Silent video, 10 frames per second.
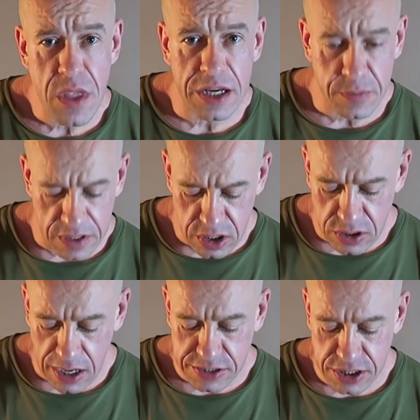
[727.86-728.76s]
That's my new
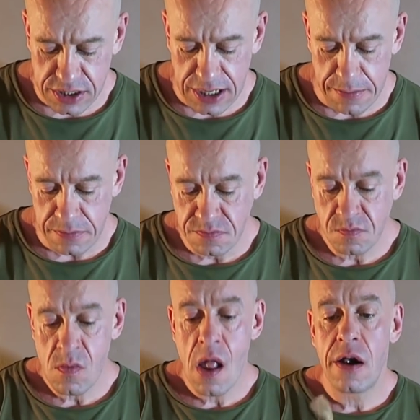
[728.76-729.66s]
go-to dip.
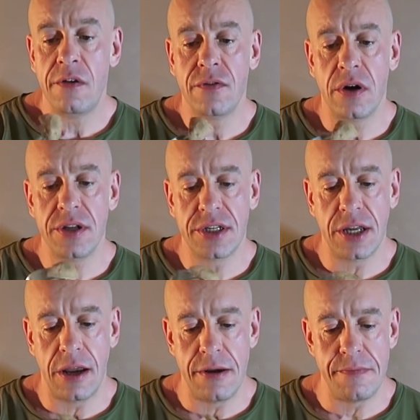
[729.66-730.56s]
I've got
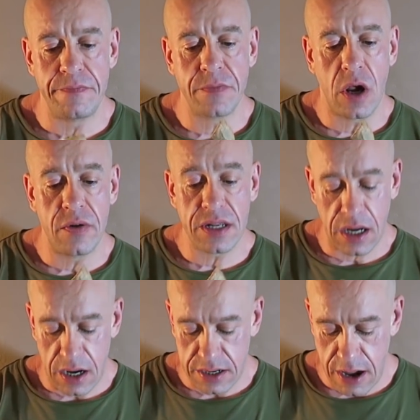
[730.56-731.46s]
some
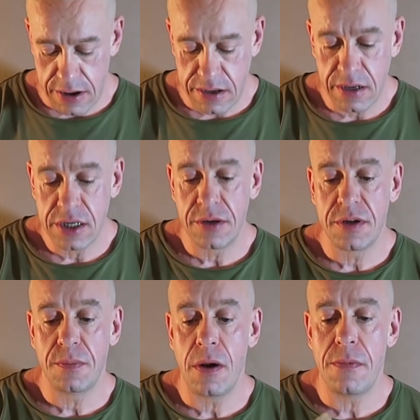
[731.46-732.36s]
oregano, some
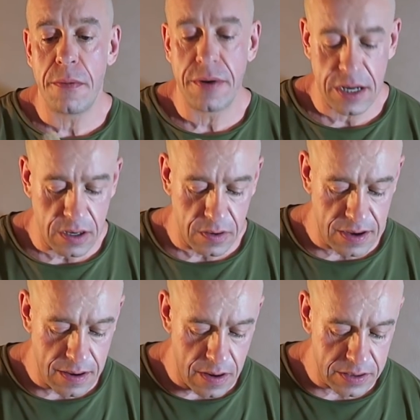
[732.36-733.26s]
smoked paprika
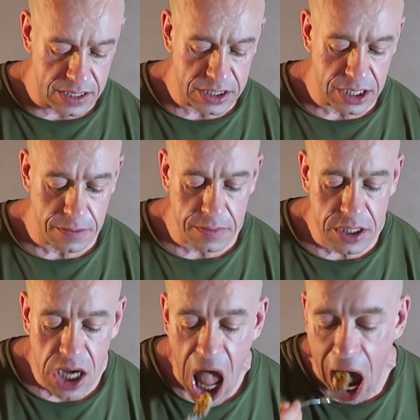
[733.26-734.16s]
on, on these
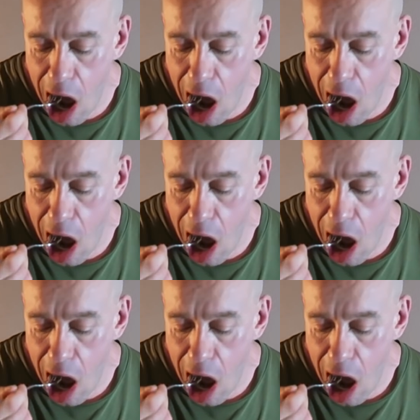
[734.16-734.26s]
chips.